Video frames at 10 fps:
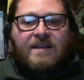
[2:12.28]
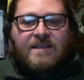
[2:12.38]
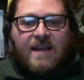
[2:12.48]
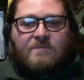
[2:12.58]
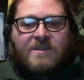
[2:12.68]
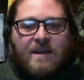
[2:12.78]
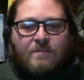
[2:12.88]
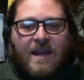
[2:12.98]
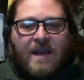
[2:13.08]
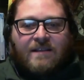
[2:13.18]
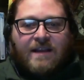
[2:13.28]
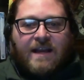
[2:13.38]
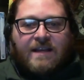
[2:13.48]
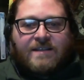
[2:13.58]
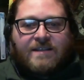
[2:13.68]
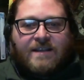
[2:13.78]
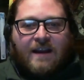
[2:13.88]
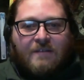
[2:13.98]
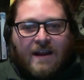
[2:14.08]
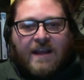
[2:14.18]
Some GP clinics
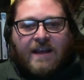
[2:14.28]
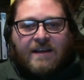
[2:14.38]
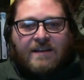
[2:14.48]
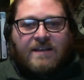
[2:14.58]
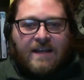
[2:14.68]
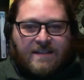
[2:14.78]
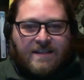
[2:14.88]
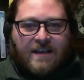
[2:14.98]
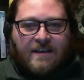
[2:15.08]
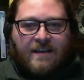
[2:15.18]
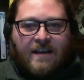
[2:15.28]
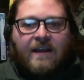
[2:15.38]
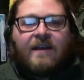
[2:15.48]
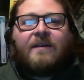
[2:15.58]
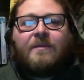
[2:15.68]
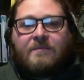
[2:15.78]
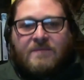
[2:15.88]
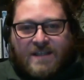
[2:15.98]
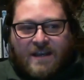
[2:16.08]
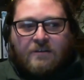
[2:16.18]
are running testing
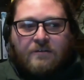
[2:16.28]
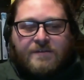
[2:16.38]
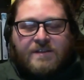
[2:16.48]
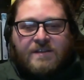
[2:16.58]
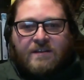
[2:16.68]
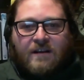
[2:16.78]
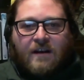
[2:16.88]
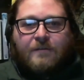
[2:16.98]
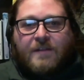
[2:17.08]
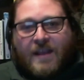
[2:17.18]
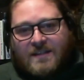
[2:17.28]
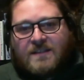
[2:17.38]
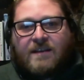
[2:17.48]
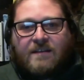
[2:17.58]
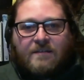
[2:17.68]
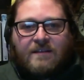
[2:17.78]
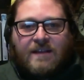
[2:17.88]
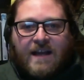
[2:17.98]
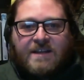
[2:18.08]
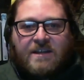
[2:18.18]
themselves, often that's the, the
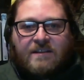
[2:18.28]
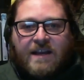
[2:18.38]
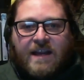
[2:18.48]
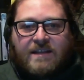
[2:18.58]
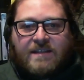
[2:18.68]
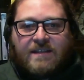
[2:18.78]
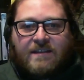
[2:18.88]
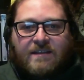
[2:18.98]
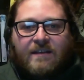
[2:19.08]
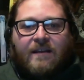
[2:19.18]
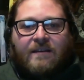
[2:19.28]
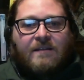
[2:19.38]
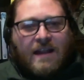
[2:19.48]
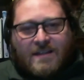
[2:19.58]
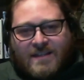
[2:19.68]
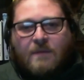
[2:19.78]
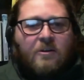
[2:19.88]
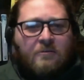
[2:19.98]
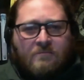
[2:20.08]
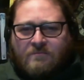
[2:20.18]
larger clinics, and some
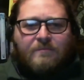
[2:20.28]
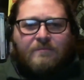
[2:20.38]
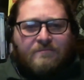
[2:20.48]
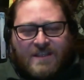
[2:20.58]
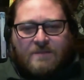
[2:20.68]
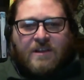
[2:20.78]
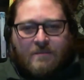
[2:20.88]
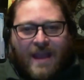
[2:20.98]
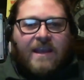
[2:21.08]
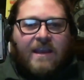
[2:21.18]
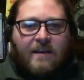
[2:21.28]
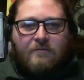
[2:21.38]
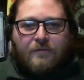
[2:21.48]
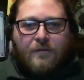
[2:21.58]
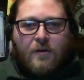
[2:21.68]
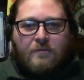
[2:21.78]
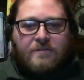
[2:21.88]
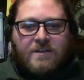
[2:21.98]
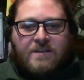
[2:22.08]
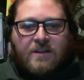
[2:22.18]
are simply making a
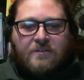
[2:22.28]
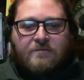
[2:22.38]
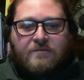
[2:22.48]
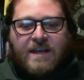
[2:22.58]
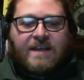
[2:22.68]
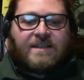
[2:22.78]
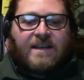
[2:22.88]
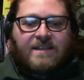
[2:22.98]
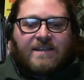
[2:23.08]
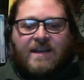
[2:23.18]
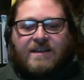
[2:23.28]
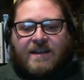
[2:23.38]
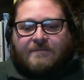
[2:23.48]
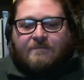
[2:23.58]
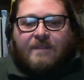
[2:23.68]
referral to the local testing centre.